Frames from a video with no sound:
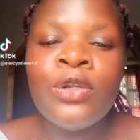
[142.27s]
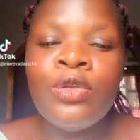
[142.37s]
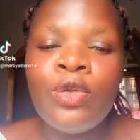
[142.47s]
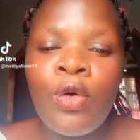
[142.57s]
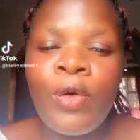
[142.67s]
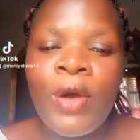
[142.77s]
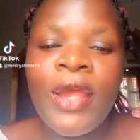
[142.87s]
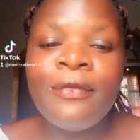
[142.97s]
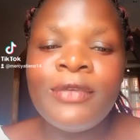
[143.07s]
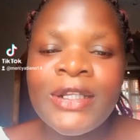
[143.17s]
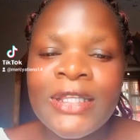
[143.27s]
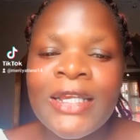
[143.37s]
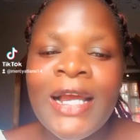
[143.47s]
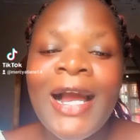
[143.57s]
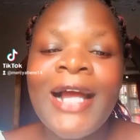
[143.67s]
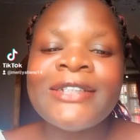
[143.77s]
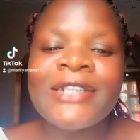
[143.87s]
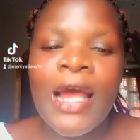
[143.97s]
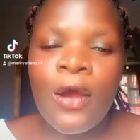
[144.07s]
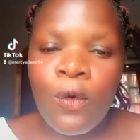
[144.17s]
know everything
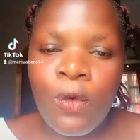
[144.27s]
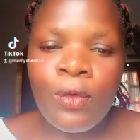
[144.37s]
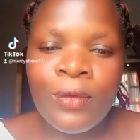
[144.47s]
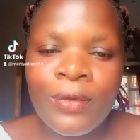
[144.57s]
at a go.